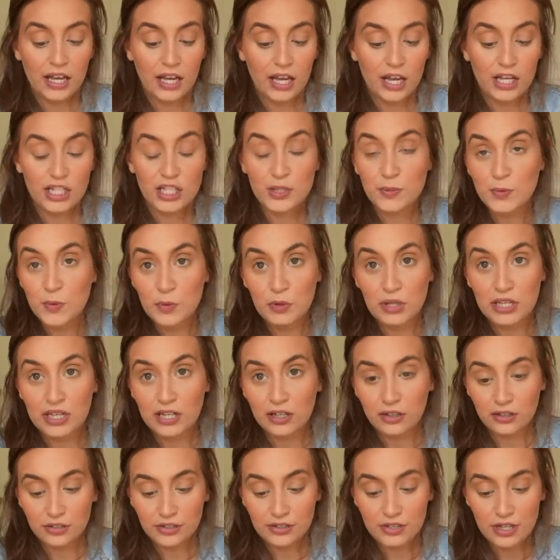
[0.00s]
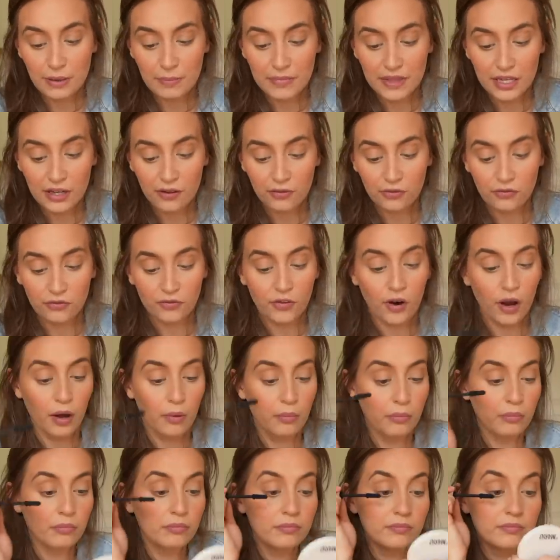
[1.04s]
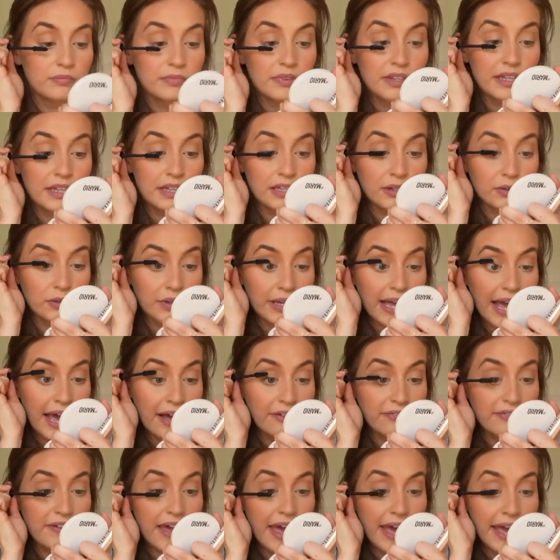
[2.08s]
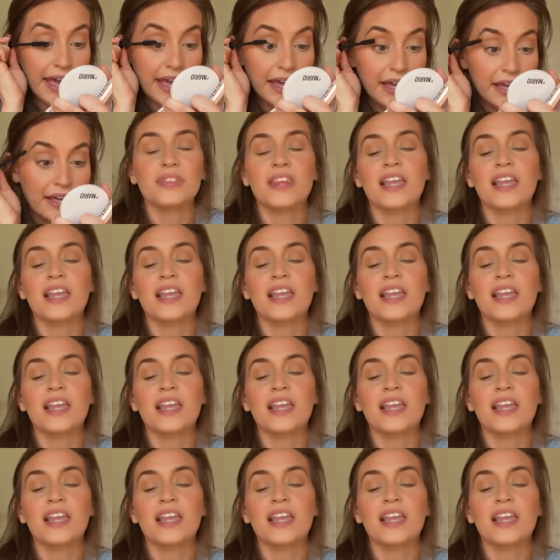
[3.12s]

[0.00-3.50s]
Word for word: a smoothie or something from the little cafe.